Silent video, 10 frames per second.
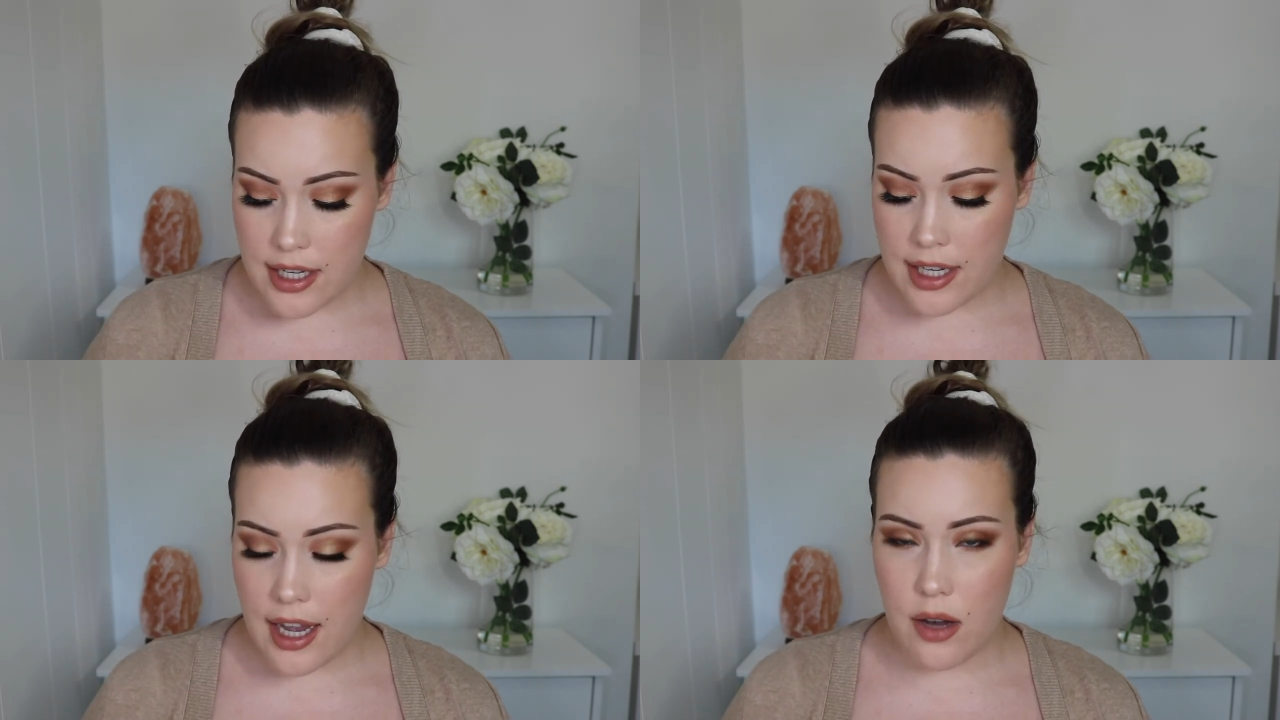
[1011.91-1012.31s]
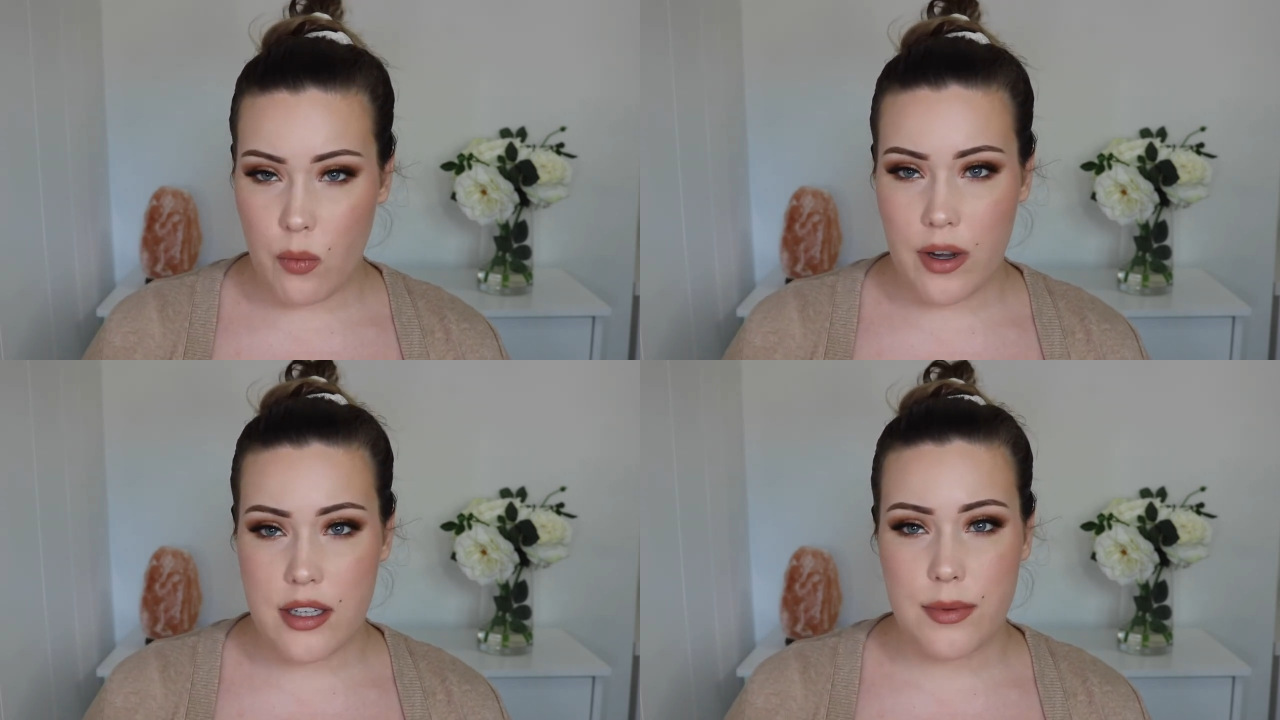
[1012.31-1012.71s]

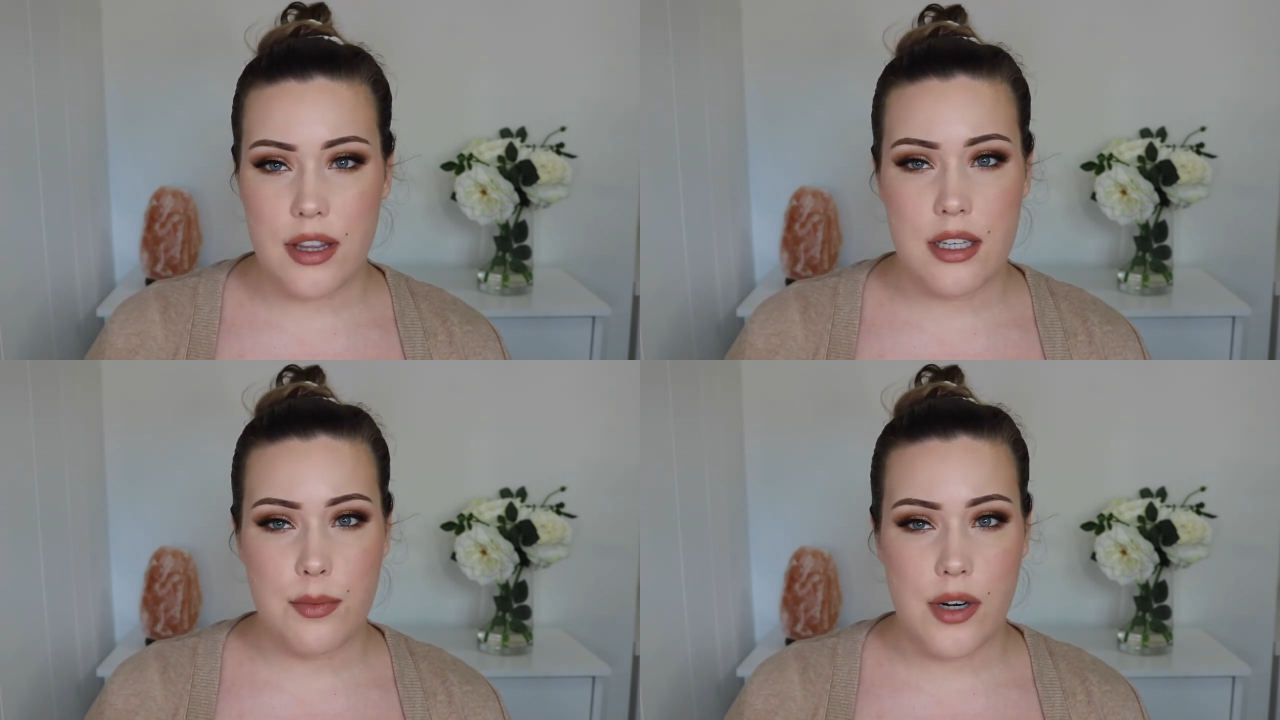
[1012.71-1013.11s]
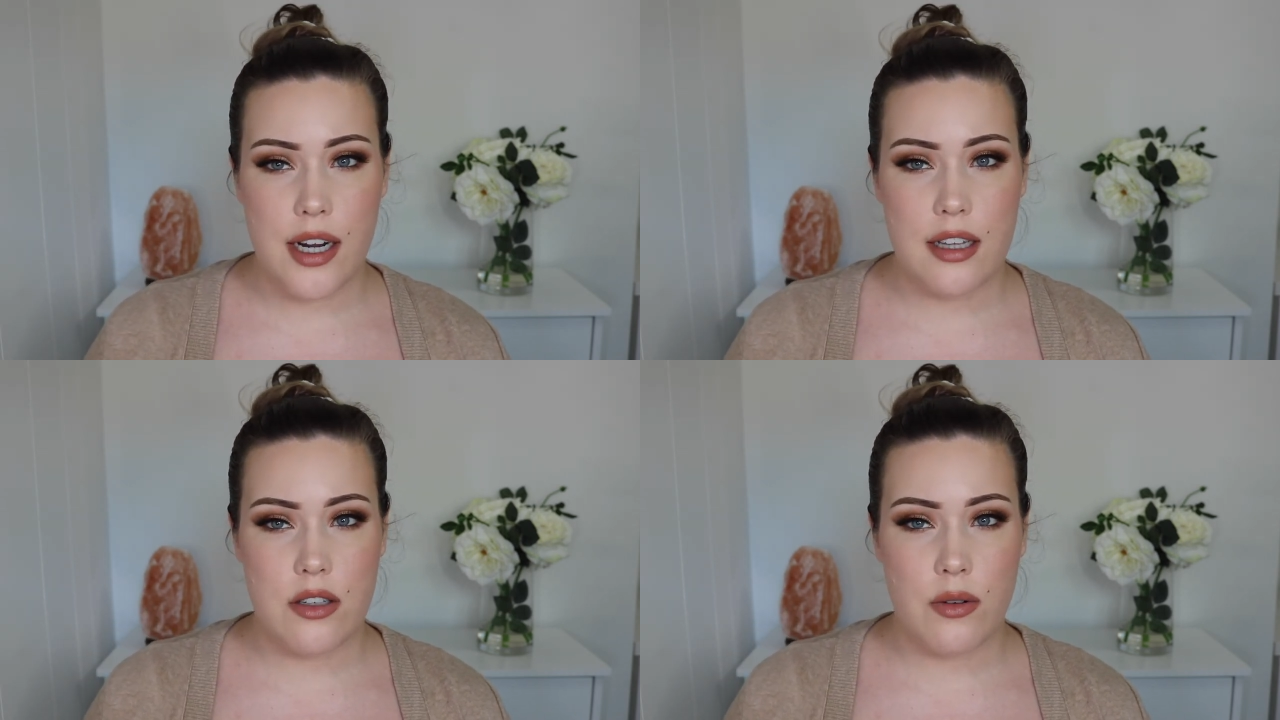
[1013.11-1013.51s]
Again, what is with these
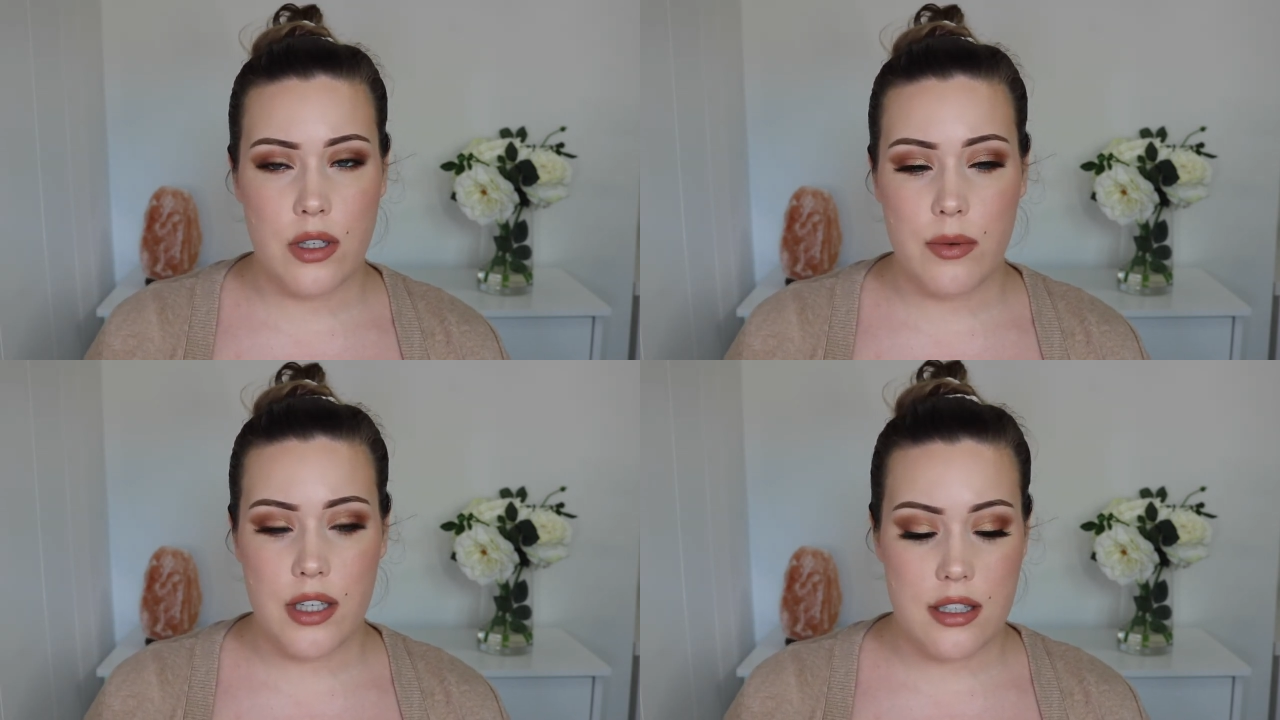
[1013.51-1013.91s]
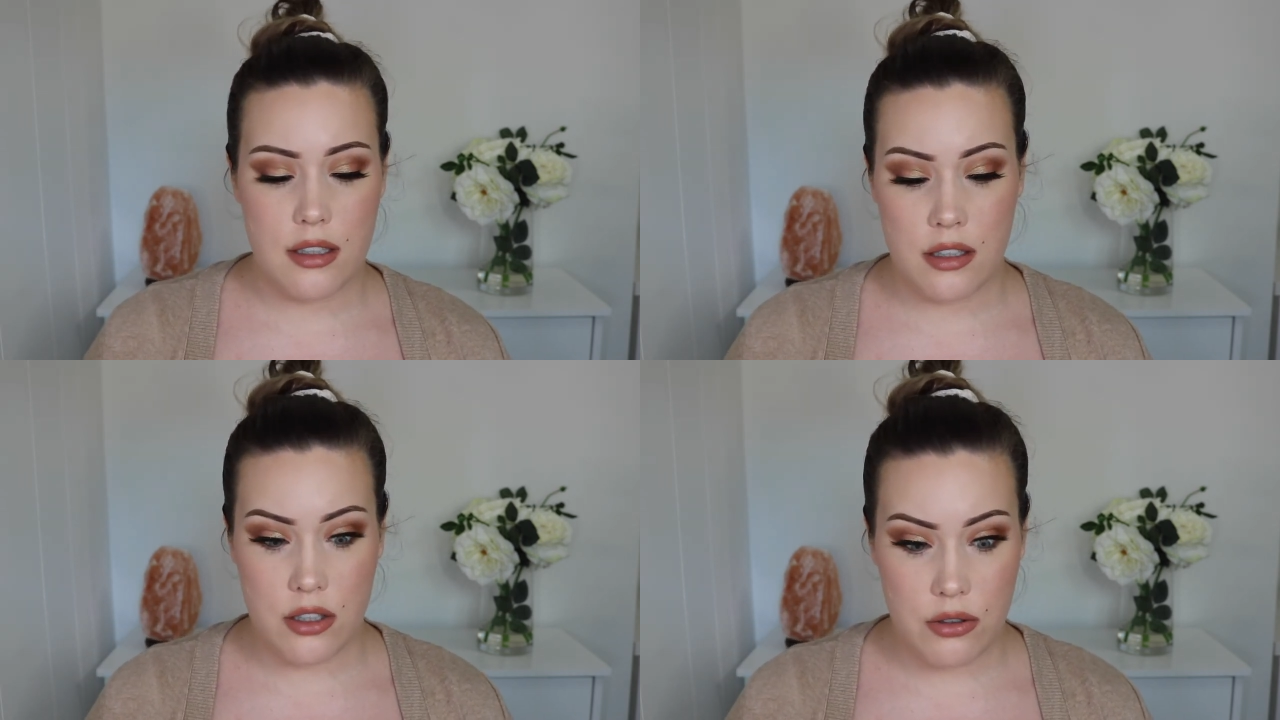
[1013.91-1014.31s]
brands only releasing
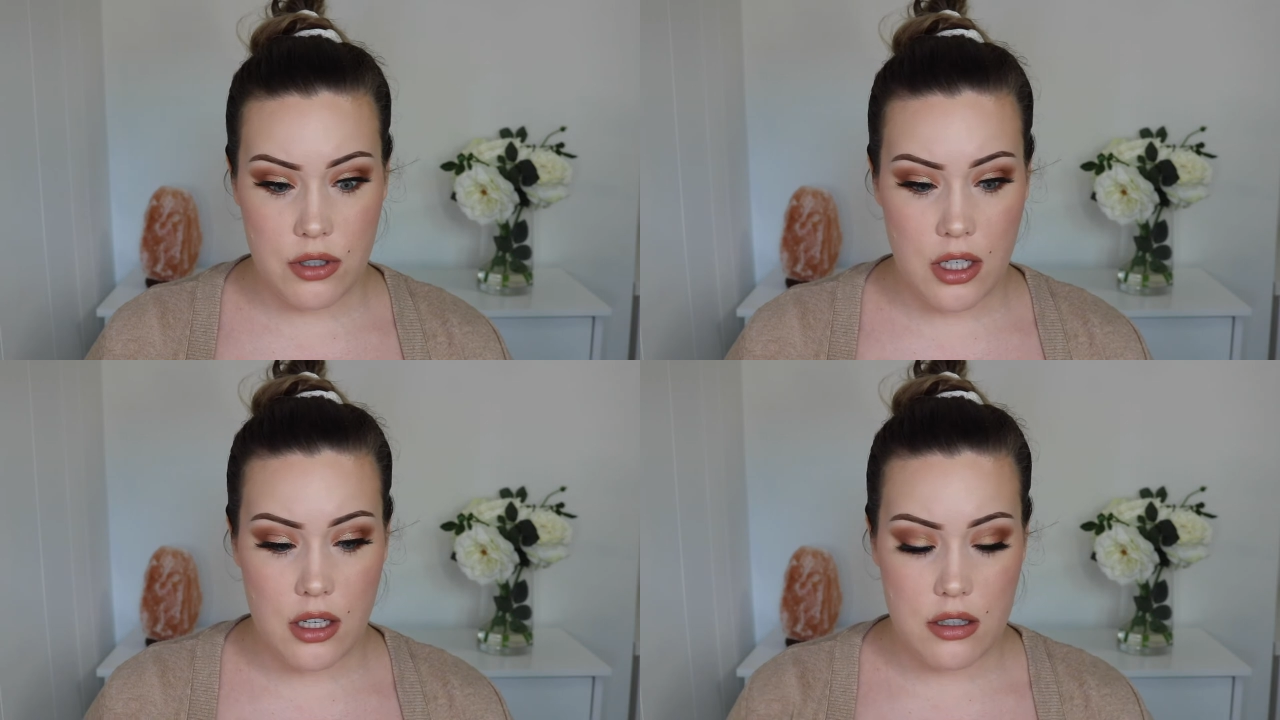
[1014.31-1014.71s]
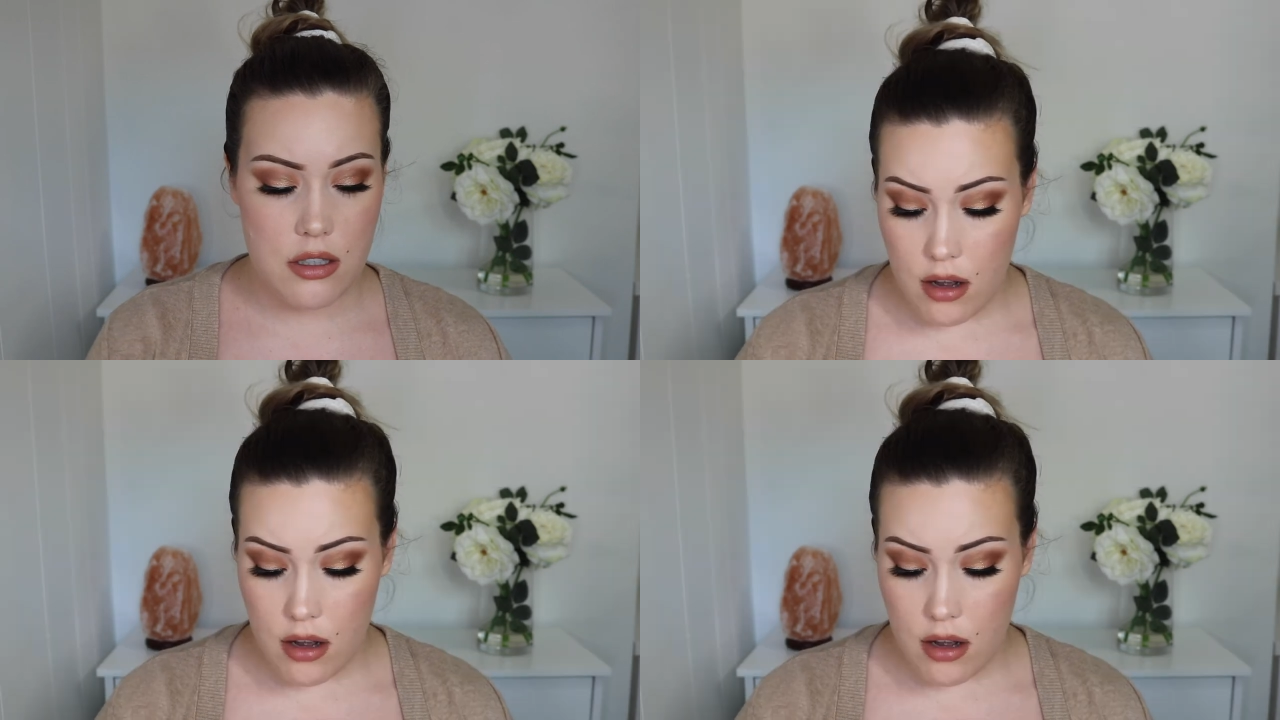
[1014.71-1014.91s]
like 2 shades?